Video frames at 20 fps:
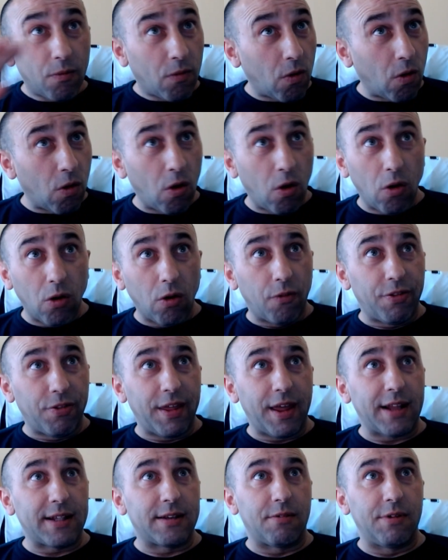all of
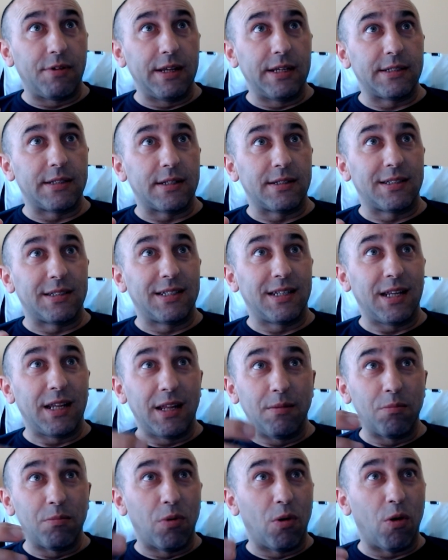that reasons
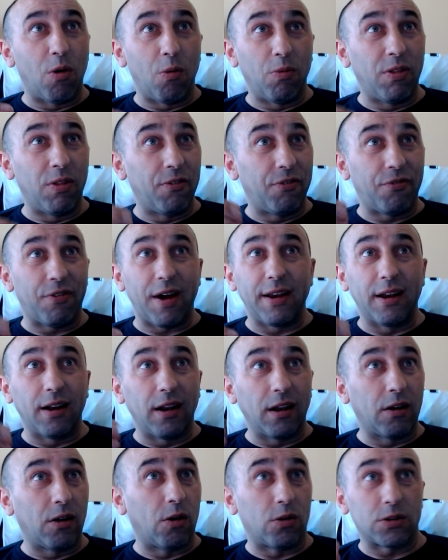involve the
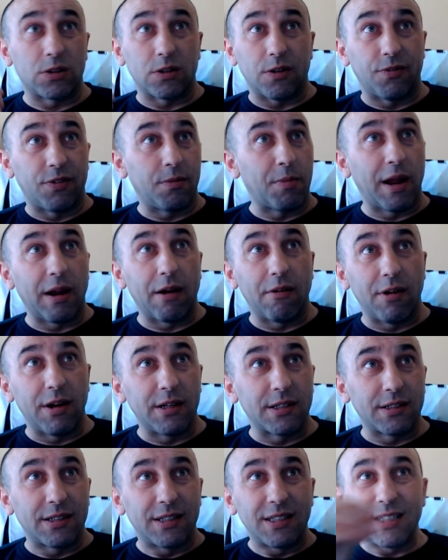final cost of
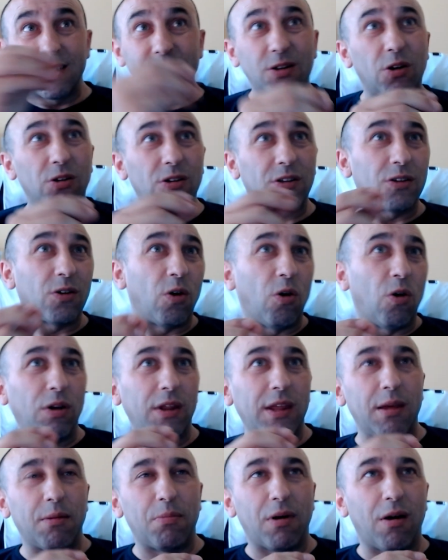migration. It's not
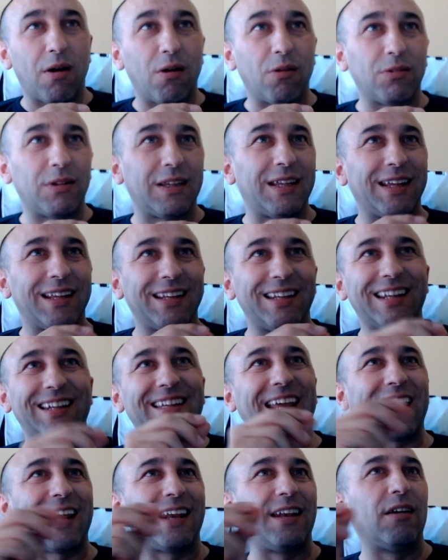only about the
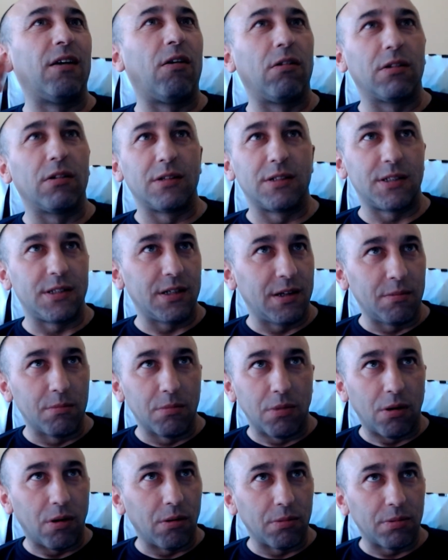technology
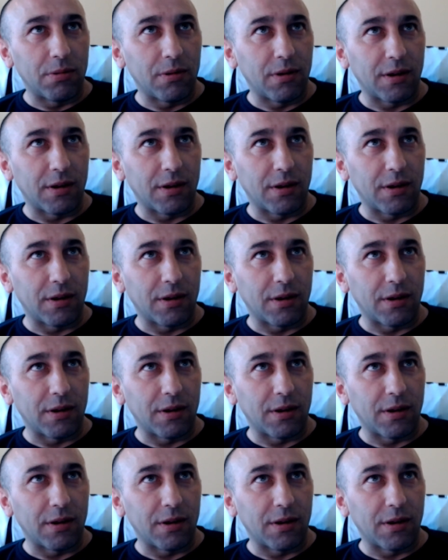involved.